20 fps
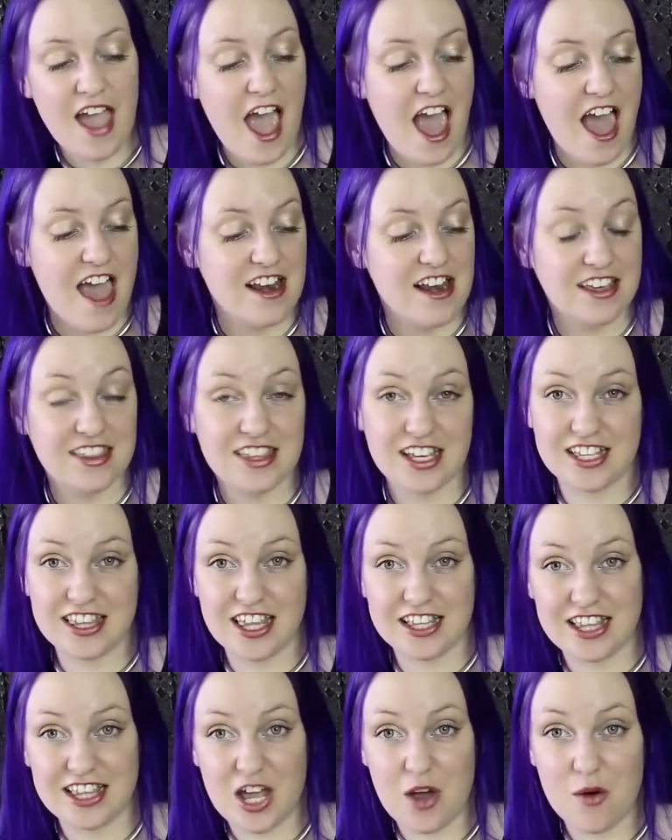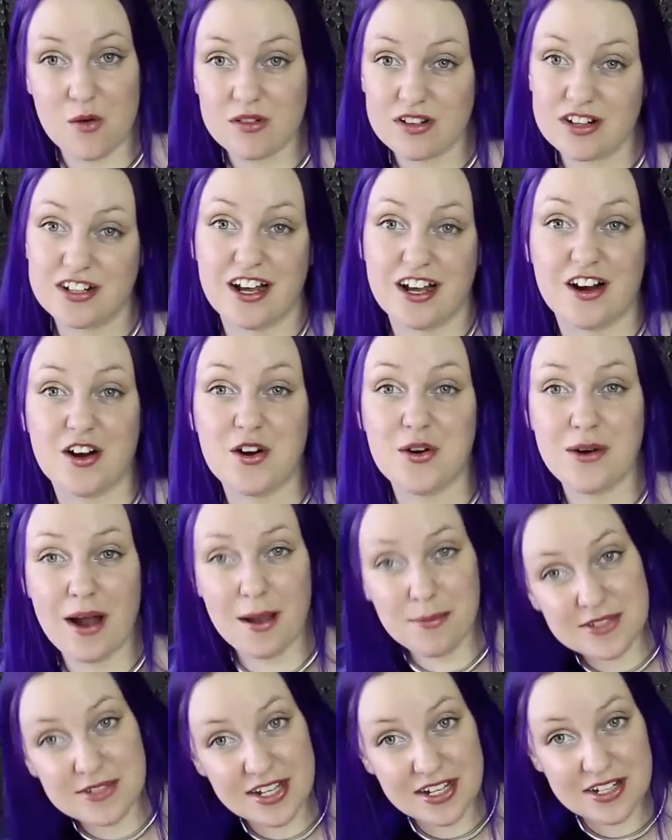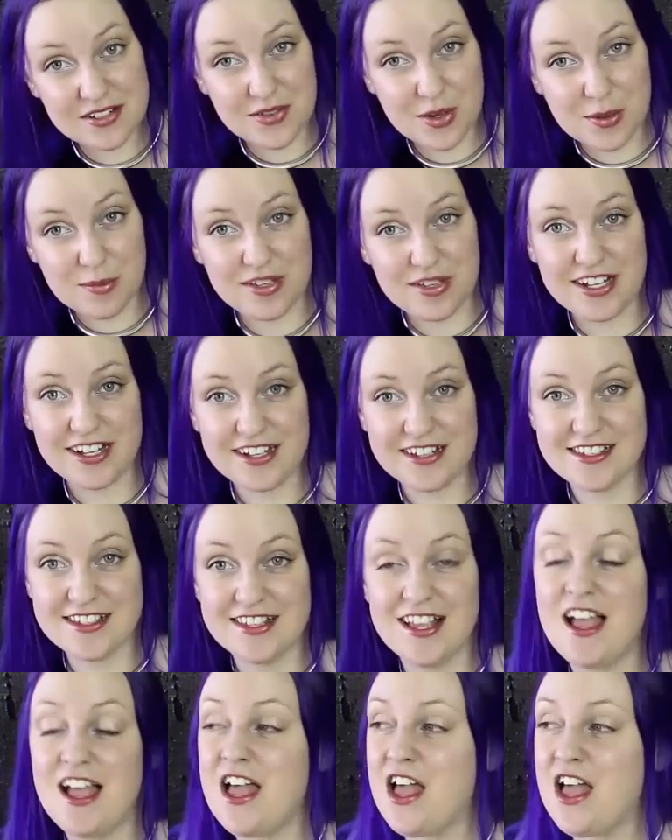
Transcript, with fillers: And I think that they ordered a crap ton of it because